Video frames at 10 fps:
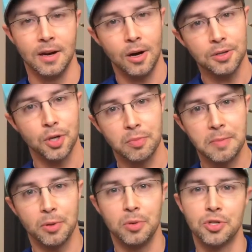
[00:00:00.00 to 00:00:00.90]
Also,
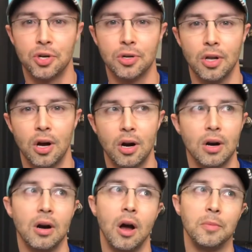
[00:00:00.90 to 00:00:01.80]
people who journal
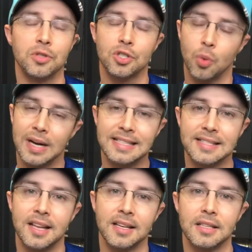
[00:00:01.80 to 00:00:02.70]
are almost twice
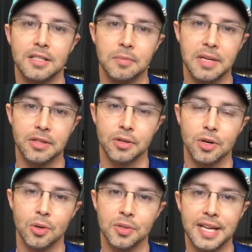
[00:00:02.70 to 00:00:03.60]
as likely to meet their
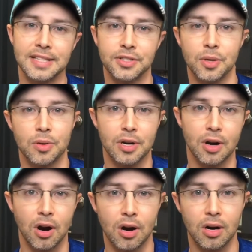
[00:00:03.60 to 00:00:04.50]
goals, and so
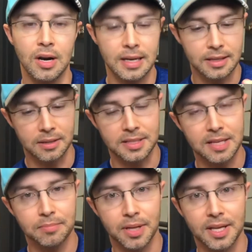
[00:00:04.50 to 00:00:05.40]
there are little
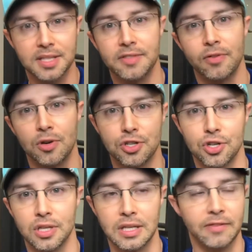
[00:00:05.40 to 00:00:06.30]
templates for
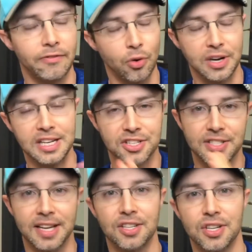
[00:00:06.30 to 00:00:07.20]
journaling for each
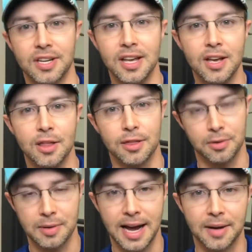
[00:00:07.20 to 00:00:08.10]
section
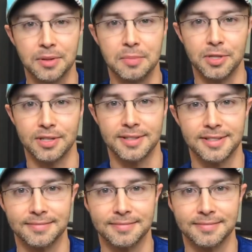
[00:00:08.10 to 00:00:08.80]
throughout the book.